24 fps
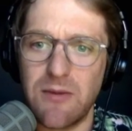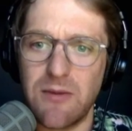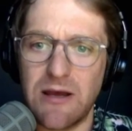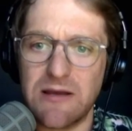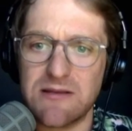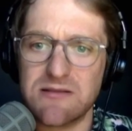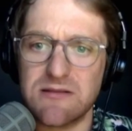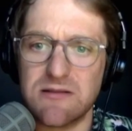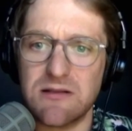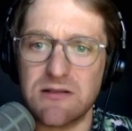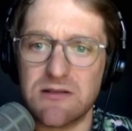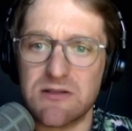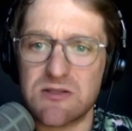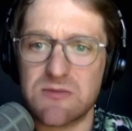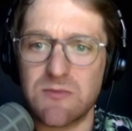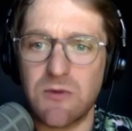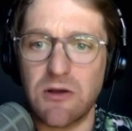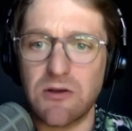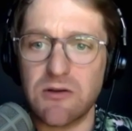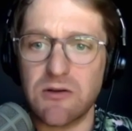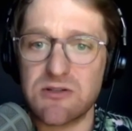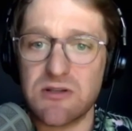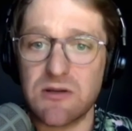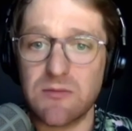Pasadena,
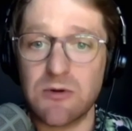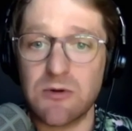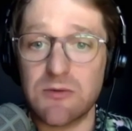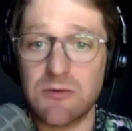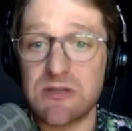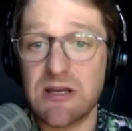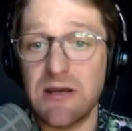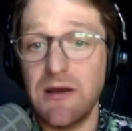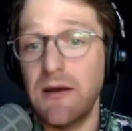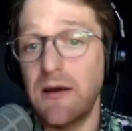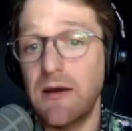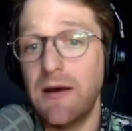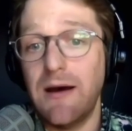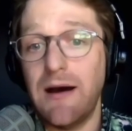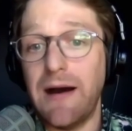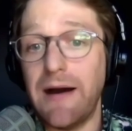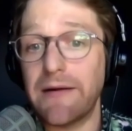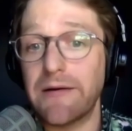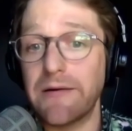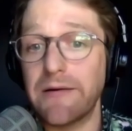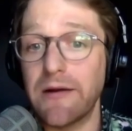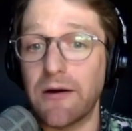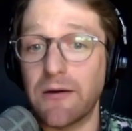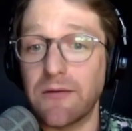smaller suburbs?
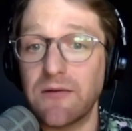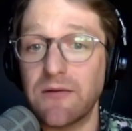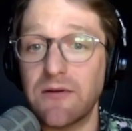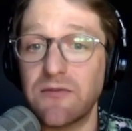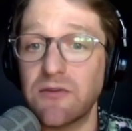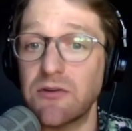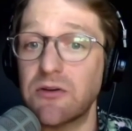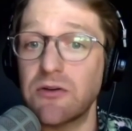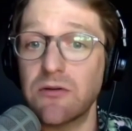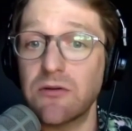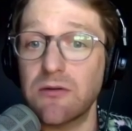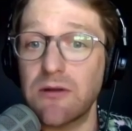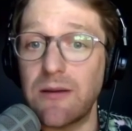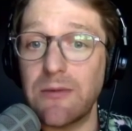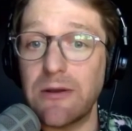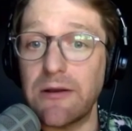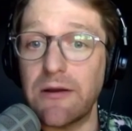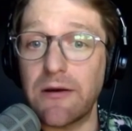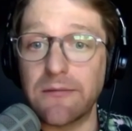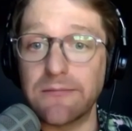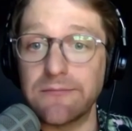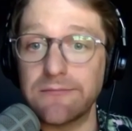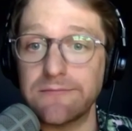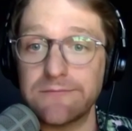I don't know. If you do, let me
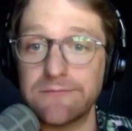know.